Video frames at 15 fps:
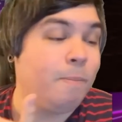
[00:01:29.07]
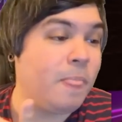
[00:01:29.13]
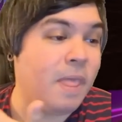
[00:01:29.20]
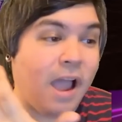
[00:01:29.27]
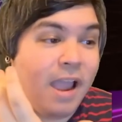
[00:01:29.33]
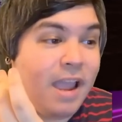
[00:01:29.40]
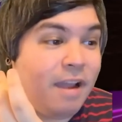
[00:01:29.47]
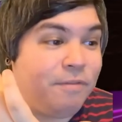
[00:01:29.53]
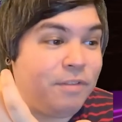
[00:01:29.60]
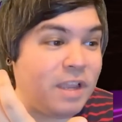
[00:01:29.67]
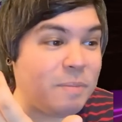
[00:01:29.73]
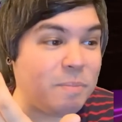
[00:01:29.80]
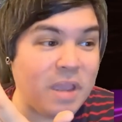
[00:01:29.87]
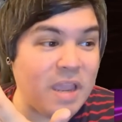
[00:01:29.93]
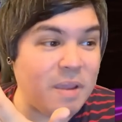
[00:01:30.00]
I have
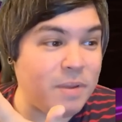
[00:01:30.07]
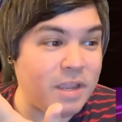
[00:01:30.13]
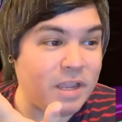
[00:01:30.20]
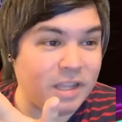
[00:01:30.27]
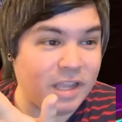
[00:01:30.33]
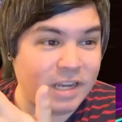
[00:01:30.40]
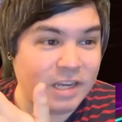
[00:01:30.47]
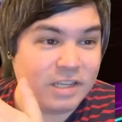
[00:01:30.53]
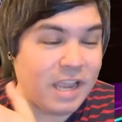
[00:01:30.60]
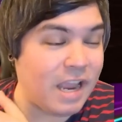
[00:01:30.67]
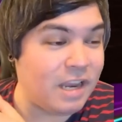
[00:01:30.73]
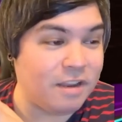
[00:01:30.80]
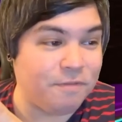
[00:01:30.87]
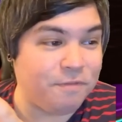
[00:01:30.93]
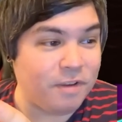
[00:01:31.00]
like maybe like
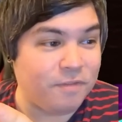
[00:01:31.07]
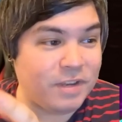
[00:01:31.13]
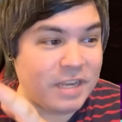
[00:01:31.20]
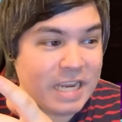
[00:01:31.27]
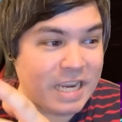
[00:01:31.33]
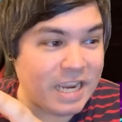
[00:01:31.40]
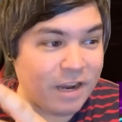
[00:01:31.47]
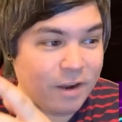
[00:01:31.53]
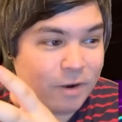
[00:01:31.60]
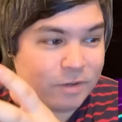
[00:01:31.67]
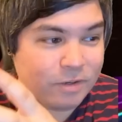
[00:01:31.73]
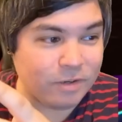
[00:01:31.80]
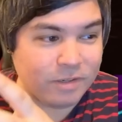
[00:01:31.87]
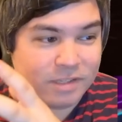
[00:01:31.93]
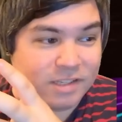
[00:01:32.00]
10 to 15
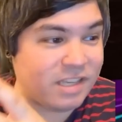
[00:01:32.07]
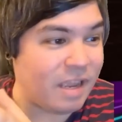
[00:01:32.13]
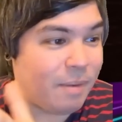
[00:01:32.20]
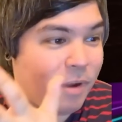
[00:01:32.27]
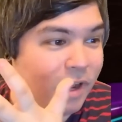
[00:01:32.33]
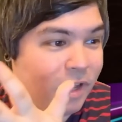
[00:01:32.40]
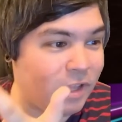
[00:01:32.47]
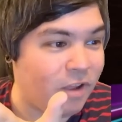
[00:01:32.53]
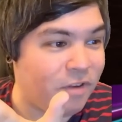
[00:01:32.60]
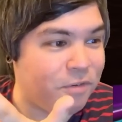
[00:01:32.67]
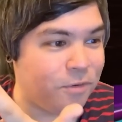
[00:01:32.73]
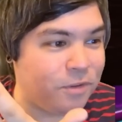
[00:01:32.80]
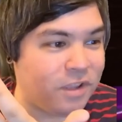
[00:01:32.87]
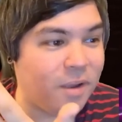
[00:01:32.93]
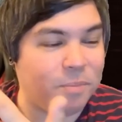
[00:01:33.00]
characters
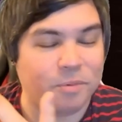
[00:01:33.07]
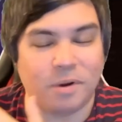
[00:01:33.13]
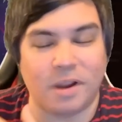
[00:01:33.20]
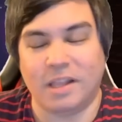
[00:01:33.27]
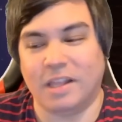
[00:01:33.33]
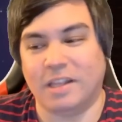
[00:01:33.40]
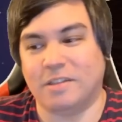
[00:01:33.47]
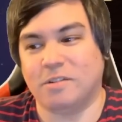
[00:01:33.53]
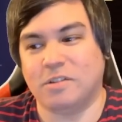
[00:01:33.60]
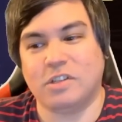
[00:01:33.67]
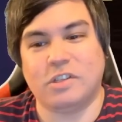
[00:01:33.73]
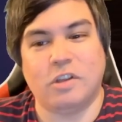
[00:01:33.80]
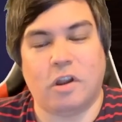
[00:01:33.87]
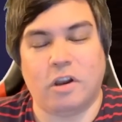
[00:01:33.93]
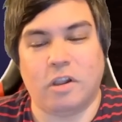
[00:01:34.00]
semi-leveled up, right? Like there's
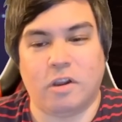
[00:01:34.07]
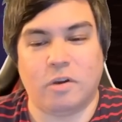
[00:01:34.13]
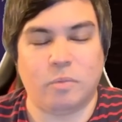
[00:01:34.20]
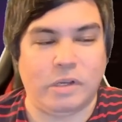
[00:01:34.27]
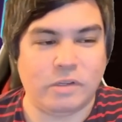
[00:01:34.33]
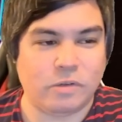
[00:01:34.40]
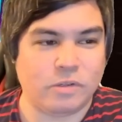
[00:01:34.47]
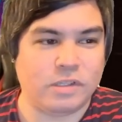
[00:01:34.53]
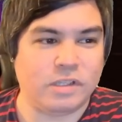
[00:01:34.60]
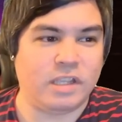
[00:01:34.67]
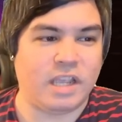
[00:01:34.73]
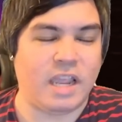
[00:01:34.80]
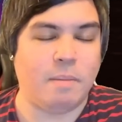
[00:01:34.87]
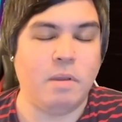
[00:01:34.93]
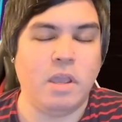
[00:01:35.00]
just not a lot of resources in the
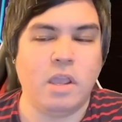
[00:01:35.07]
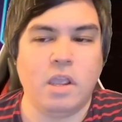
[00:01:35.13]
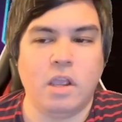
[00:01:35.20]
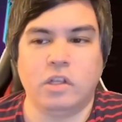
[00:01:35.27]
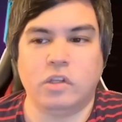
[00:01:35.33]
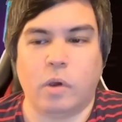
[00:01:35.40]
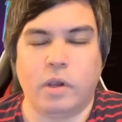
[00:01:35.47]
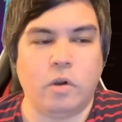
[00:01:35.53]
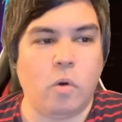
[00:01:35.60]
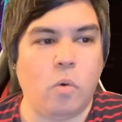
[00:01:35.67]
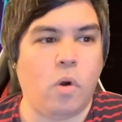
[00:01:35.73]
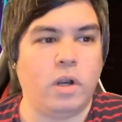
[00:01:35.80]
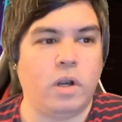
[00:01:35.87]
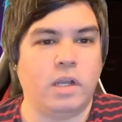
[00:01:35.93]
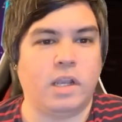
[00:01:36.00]
game. So I don't
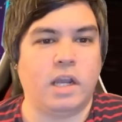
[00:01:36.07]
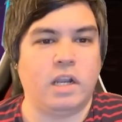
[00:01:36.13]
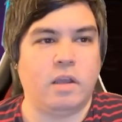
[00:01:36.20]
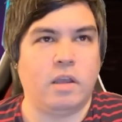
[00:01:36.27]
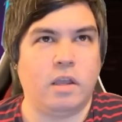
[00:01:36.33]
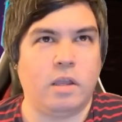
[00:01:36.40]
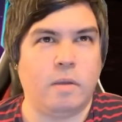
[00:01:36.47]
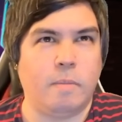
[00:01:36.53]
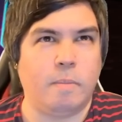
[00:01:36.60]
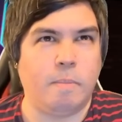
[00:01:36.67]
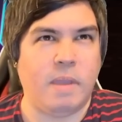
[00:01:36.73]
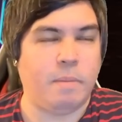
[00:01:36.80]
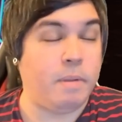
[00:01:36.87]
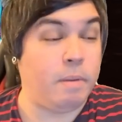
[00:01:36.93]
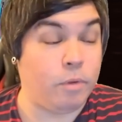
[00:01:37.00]
want to kind of
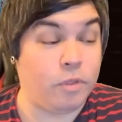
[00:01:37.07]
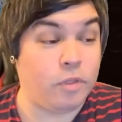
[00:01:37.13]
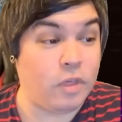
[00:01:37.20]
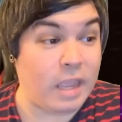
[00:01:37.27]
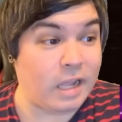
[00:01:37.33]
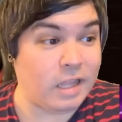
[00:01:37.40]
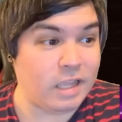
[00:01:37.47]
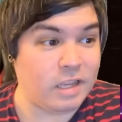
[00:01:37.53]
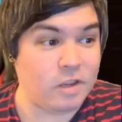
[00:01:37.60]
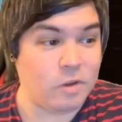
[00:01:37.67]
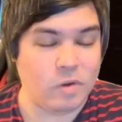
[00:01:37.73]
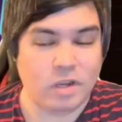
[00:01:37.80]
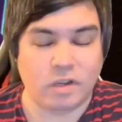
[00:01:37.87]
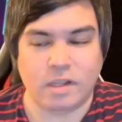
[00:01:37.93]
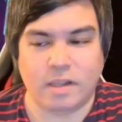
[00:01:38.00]
make people think like you
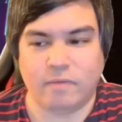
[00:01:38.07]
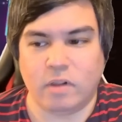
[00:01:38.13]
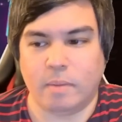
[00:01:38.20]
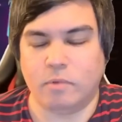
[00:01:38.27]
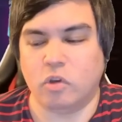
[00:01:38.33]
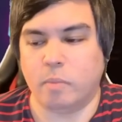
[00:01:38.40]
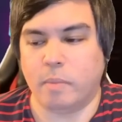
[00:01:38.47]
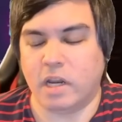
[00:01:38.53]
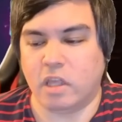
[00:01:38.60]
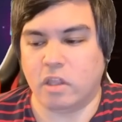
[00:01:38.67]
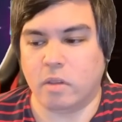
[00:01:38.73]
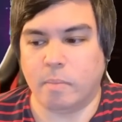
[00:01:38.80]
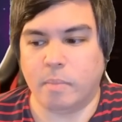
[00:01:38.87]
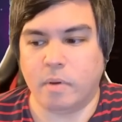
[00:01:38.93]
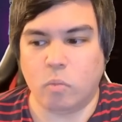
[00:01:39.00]
need to level up too many of
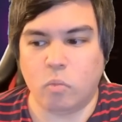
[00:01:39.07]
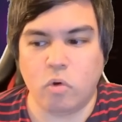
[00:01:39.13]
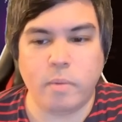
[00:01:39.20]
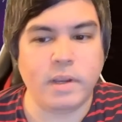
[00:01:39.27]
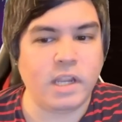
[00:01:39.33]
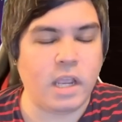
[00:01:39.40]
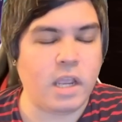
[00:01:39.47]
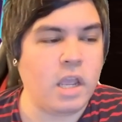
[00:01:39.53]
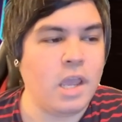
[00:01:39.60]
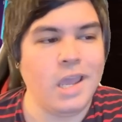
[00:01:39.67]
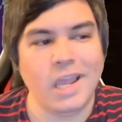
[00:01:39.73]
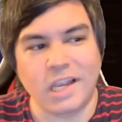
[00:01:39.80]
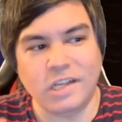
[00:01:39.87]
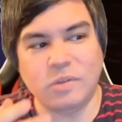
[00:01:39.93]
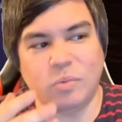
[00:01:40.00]
them. But Ubete
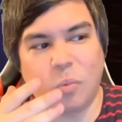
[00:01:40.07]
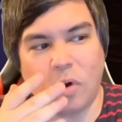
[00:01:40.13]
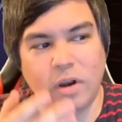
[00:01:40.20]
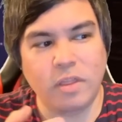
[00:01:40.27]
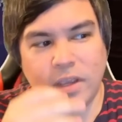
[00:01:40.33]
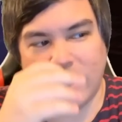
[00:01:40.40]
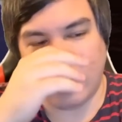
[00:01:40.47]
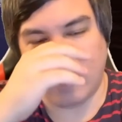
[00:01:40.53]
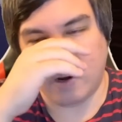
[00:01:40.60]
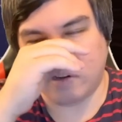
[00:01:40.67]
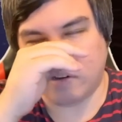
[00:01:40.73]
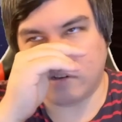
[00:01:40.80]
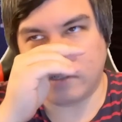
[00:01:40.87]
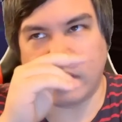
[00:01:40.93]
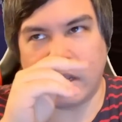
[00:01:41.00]
is one of the
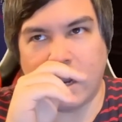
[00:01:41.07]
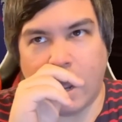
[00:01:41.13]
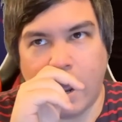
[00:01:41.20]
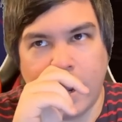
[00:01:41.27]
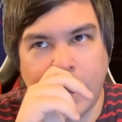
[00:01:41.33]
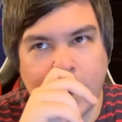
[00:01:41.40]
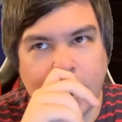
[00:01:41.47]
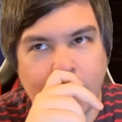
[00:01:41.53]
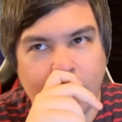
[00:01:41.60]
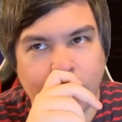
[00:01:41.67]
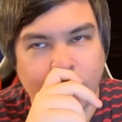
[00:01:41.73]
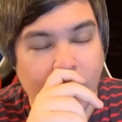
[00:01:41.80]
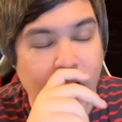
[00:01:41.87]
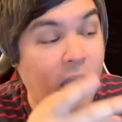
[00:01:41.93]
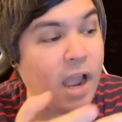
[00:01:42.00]
characters that
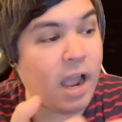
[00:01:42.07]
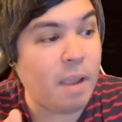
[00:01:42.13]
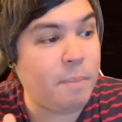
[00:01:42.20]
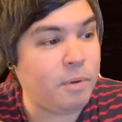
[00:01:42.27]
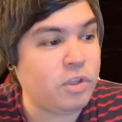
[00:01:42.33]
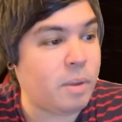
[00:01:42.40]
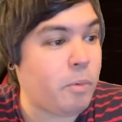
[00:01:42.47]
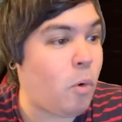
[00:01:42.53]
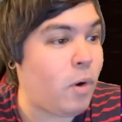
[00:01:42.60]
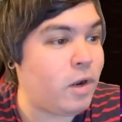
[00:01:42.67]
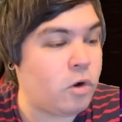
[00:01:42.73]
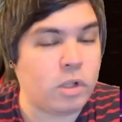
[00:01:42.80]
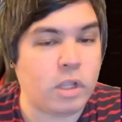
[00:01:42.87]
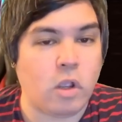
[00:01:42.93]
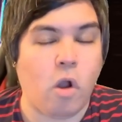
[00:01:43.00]
I built up quite
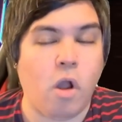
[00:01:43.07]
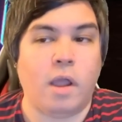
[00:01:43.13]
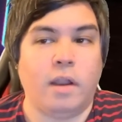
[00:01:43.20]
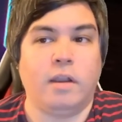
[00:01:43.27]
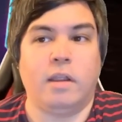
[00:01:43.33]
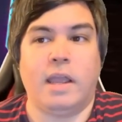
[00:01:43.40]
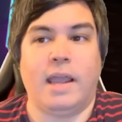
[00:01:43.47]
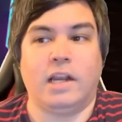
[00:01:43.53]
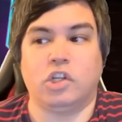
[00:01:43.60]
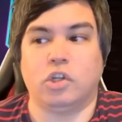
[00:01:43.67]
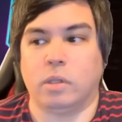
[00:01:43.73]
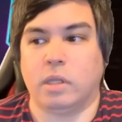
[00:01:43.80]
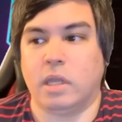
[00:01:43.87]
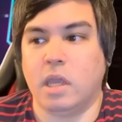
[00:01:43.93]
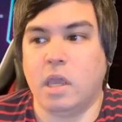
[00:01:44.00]
early on,
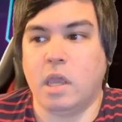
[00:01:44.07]
actually.